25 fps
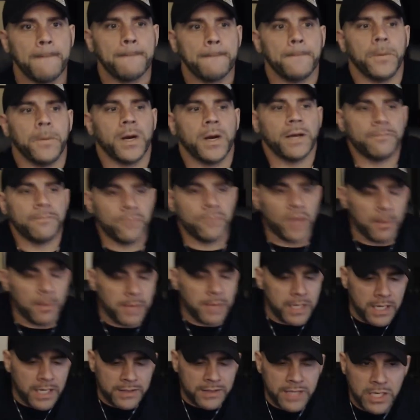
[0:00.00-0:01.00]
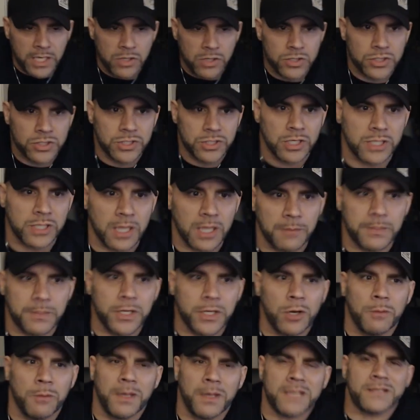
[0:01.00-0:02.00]
But I mean, I think you just look up
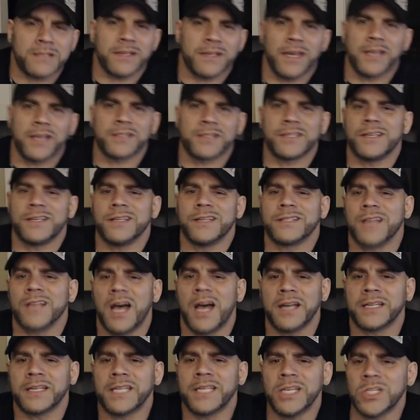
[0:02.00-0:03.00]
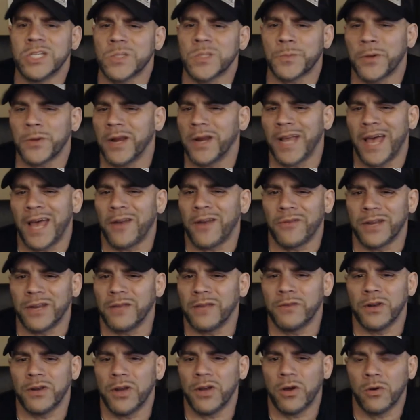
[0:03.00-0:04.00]
Neo Mustangs and it's on Teespring. I don't
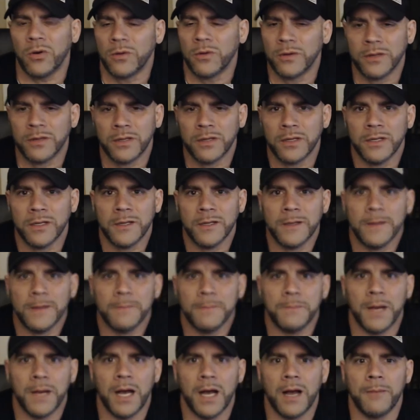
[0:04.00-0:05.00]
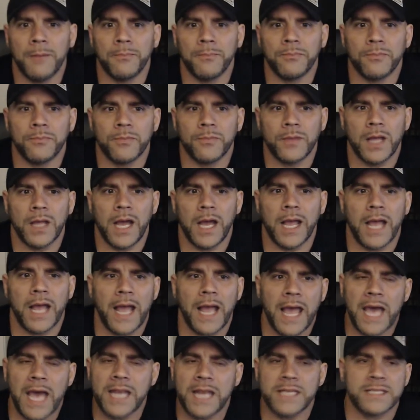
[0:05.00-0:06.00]
even know. Um, I, I,
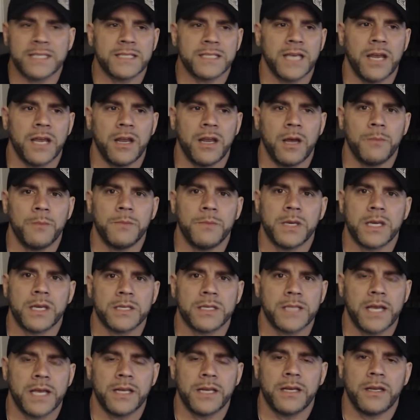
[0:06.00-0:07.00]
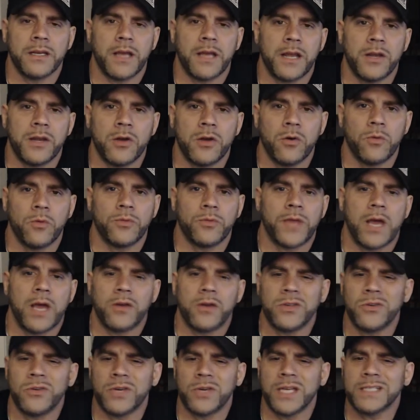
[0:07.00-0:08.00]
had it set up because I, I know
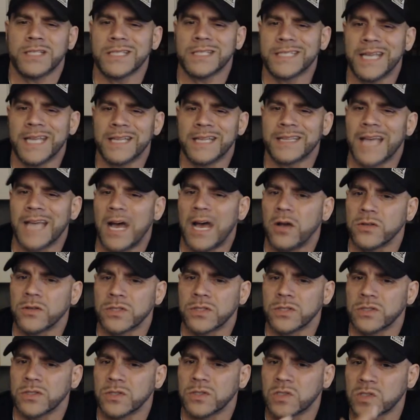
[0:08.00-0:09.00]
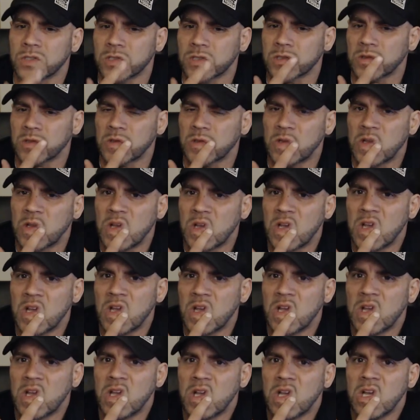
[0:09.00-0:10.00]
that you get to 10,000
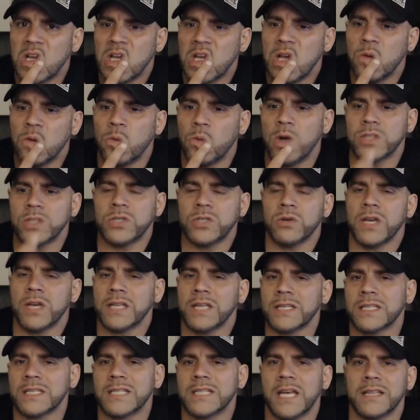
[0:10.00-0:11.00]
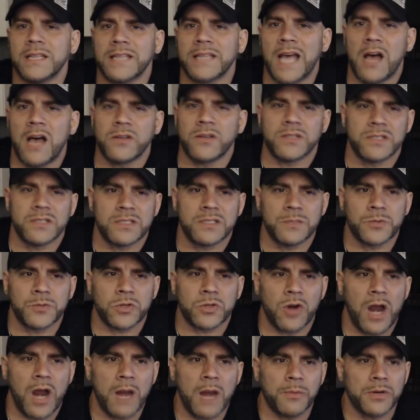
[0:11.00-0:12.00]
once you get to 10,000
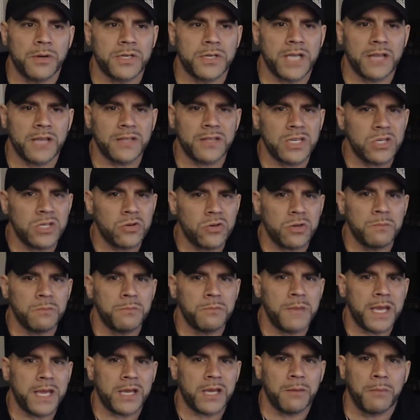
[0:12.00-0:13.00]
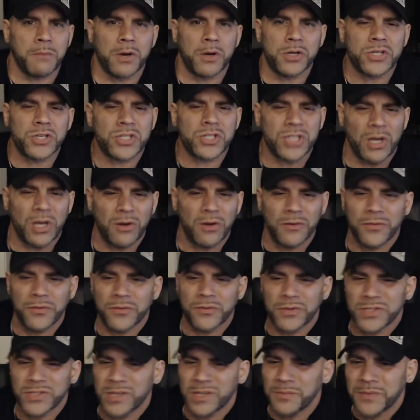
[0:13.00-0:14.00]
subscribers, I think you can make a merch shelf
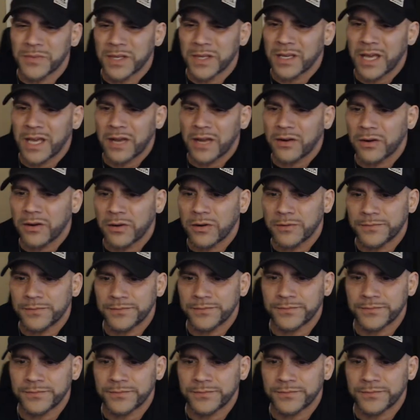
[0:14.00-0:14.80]
or something. I don't know.